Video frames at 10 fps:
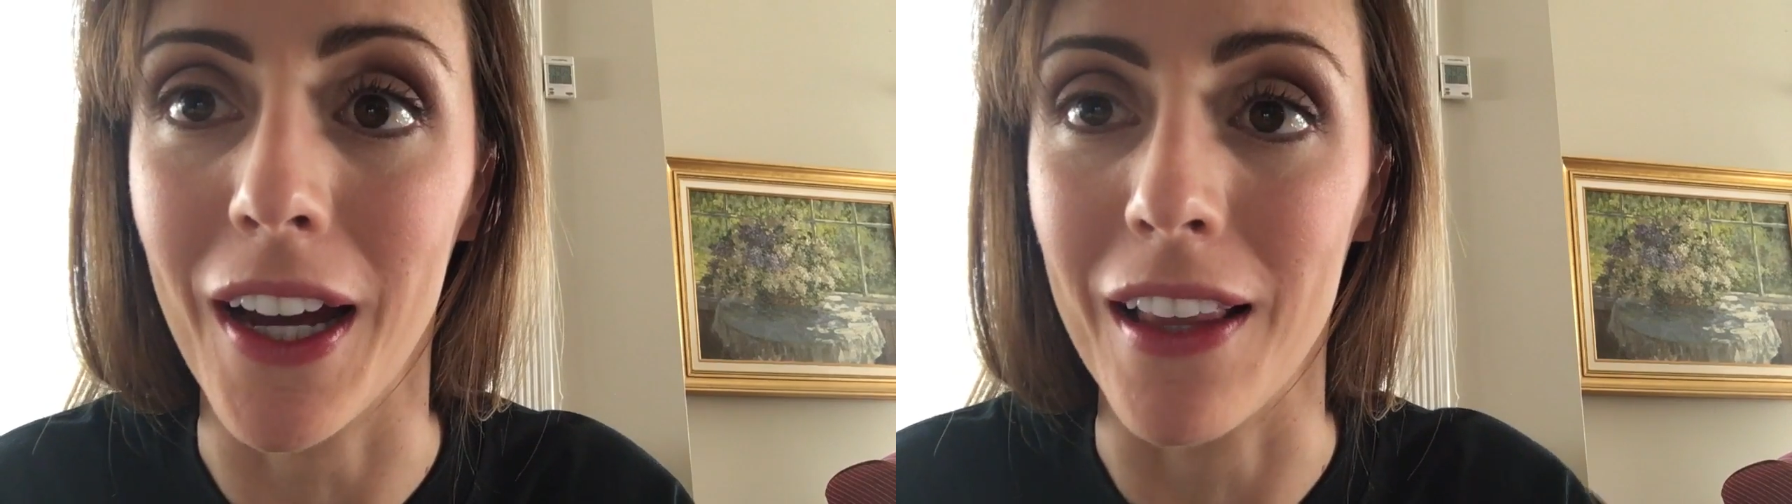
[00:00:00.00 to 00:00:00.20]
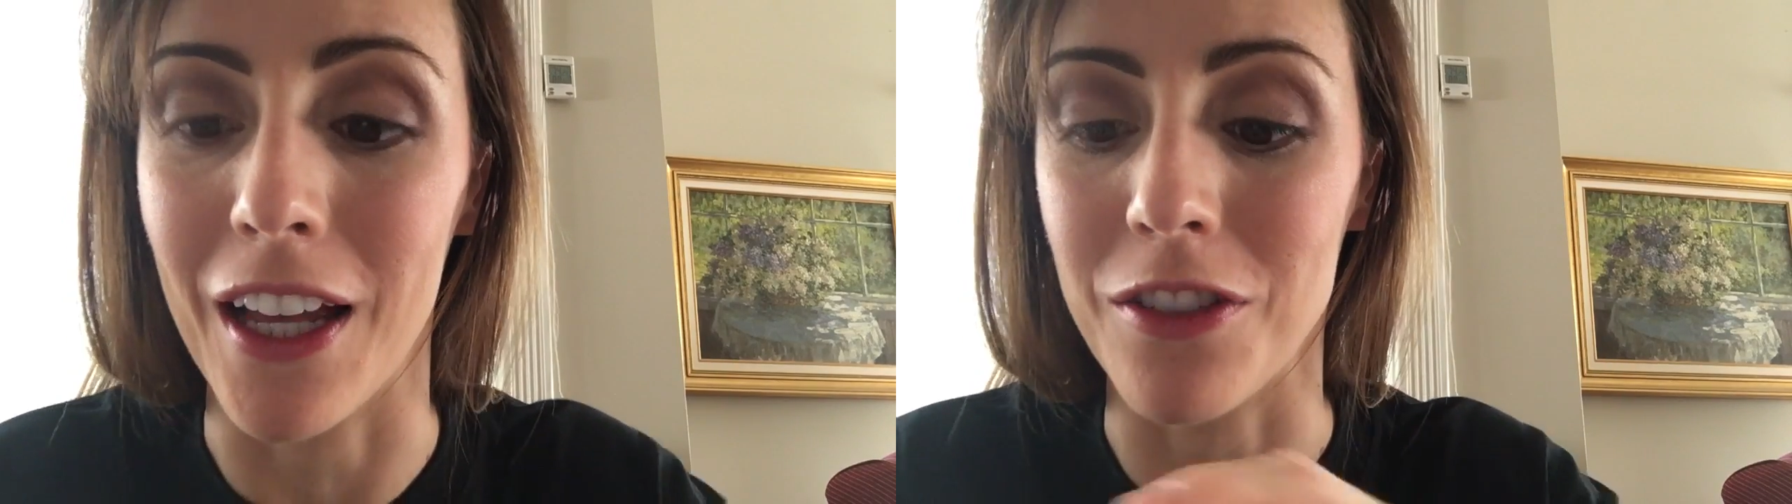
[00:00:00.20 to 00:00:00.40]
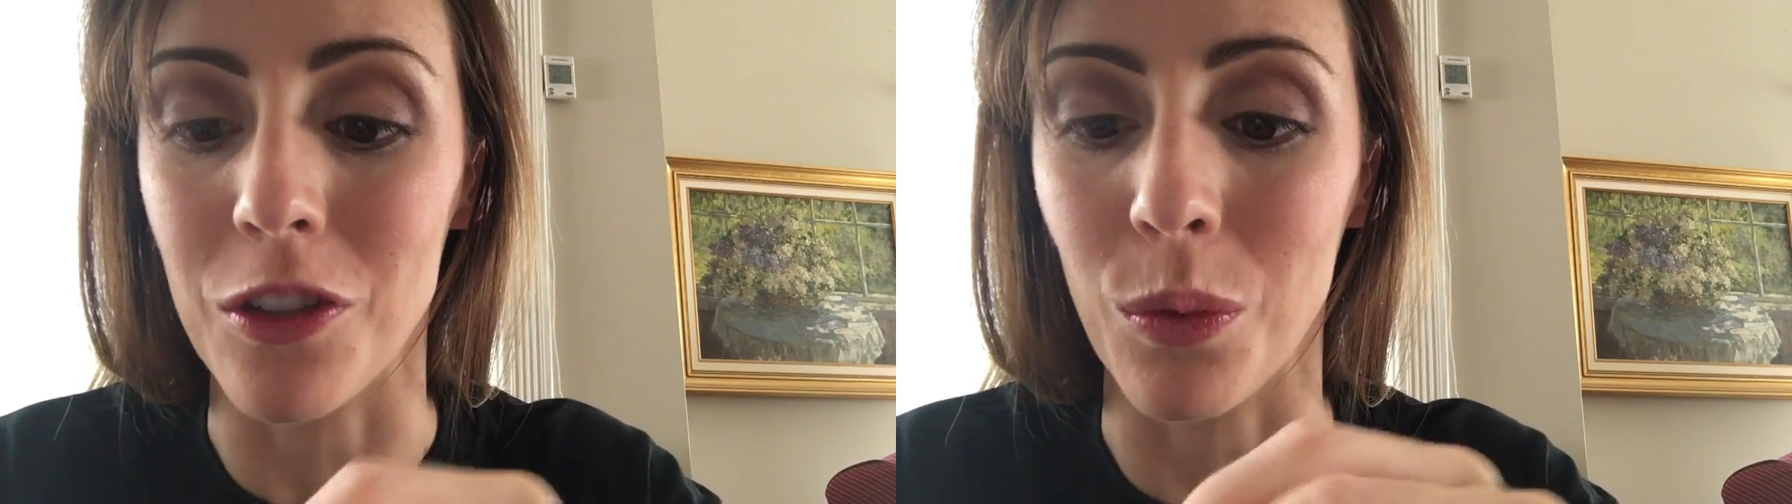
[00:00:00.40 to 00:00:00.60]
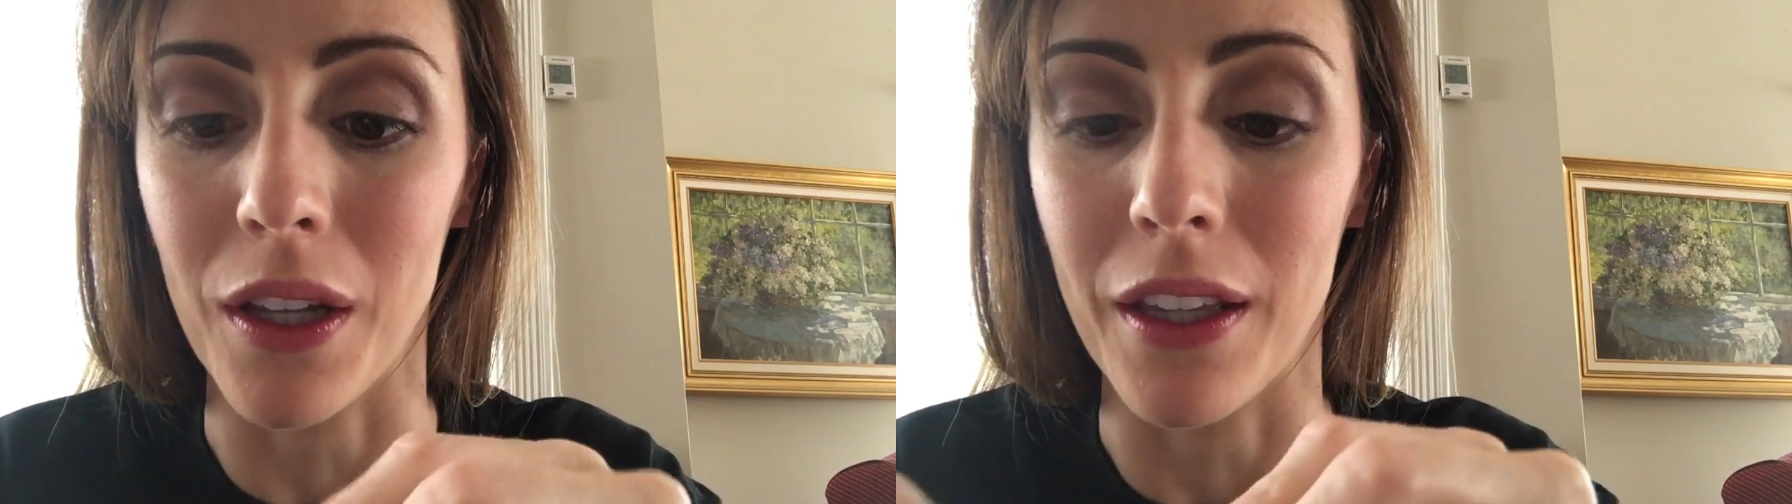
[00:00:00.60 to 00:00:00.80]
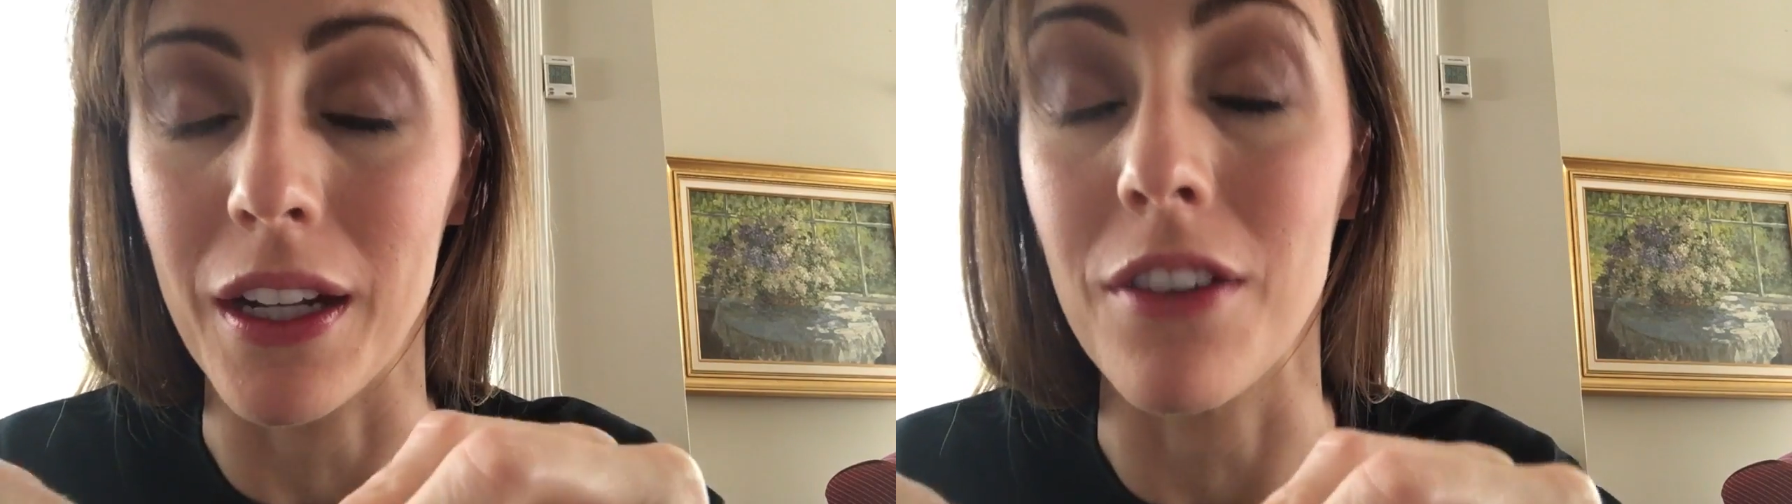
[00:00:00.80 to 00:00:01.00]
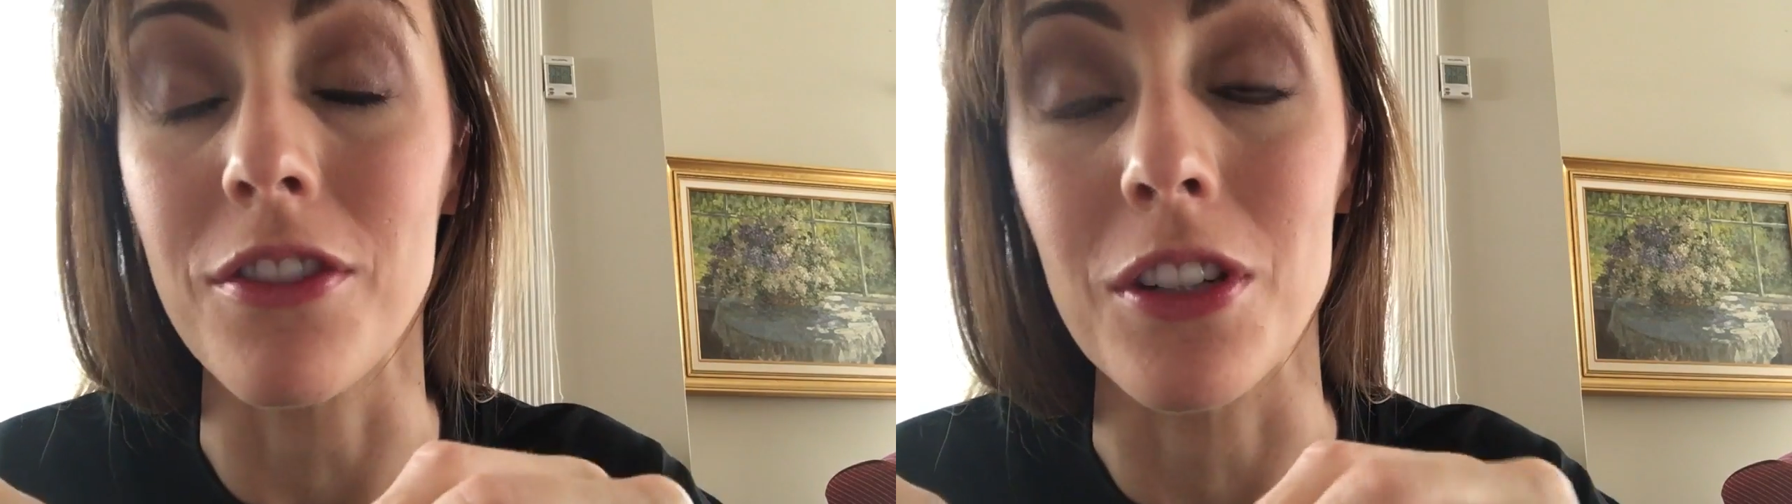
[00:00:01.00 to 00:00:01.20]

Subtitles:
eyelashes well enough